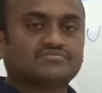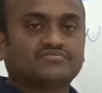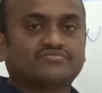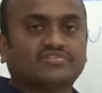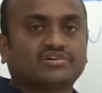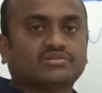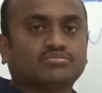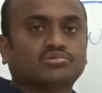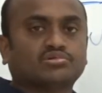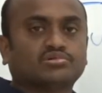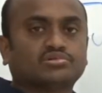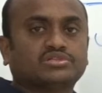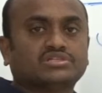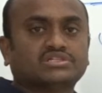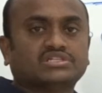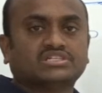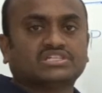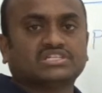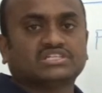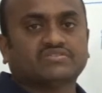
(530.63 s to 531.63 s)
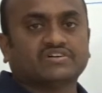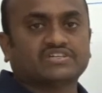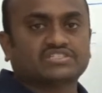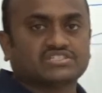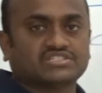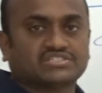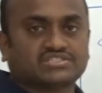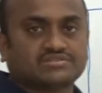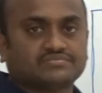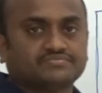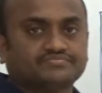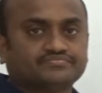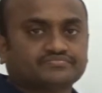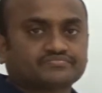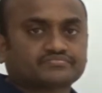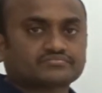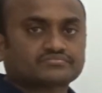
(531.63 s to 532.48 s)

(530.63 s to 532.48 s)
for both devices.